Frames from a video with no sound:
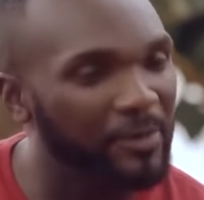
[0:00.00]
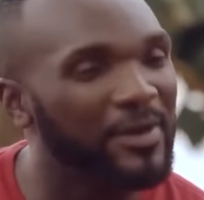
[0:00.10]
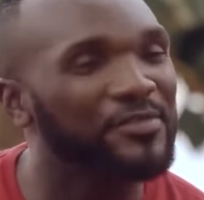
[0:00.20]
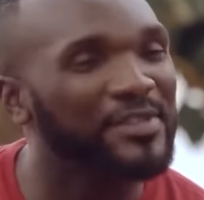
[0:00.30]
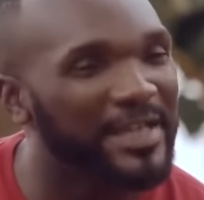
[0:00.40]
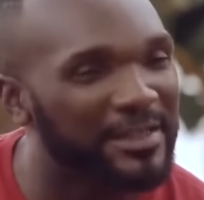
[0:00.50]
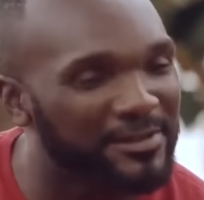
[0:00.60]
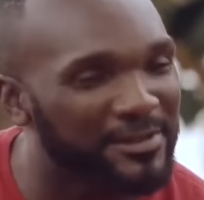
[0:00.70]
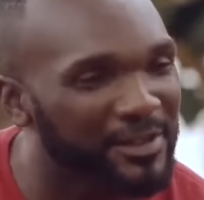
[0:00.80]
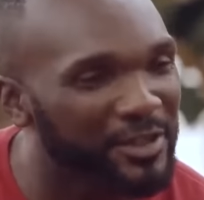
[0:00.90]
I would have said
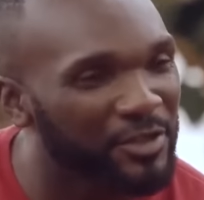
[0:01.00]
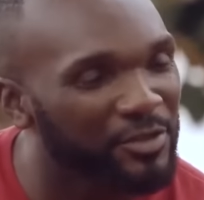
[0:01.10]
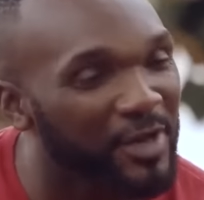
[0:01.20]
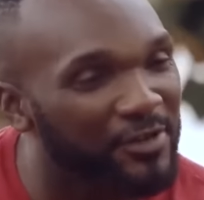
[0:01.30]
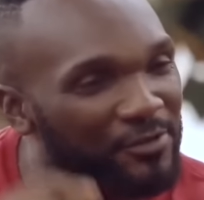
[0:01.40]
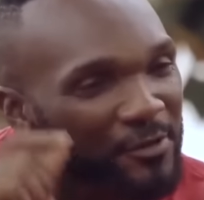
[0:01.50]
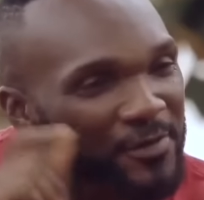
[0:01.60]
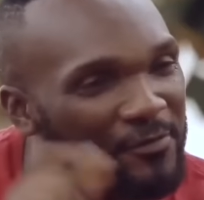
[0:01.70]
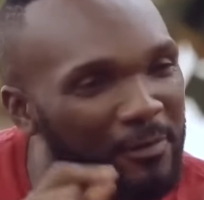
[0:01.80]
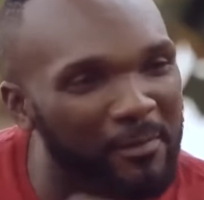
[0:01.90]
that you are
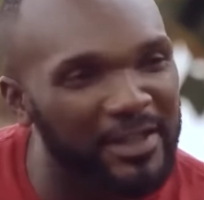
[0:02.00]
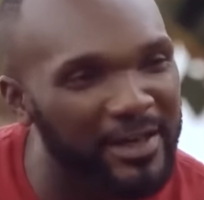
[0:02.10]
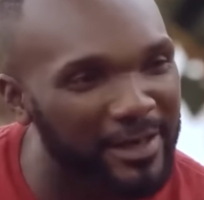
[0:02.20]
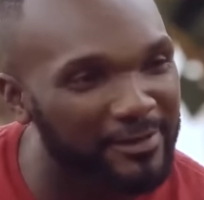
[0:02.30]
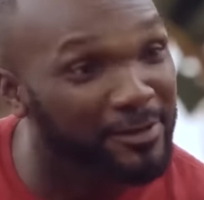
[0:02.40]
suffering from malaria.